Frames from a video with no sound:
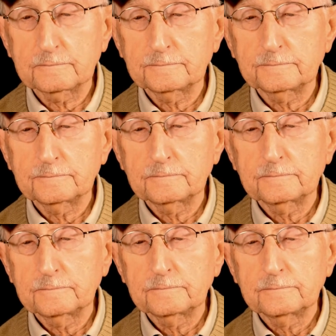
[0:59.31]
Okay.
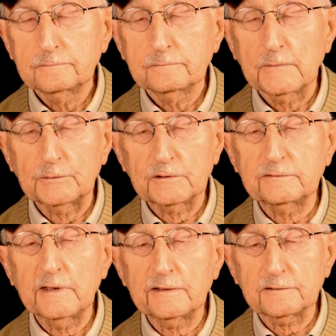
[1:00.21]
He was a
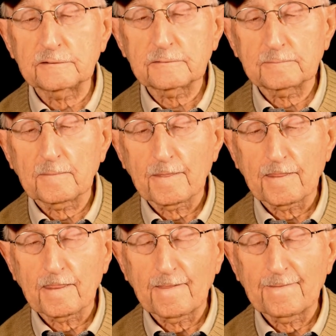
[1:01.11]
dentist.
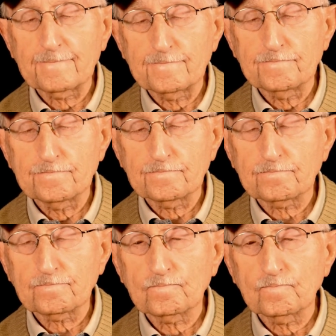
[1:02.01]
Okay, the
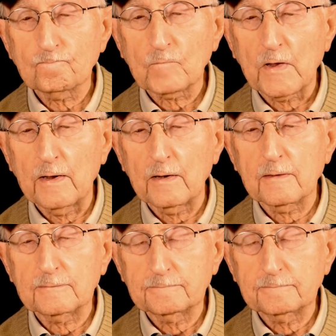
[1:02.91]
dentist that we. Yeah.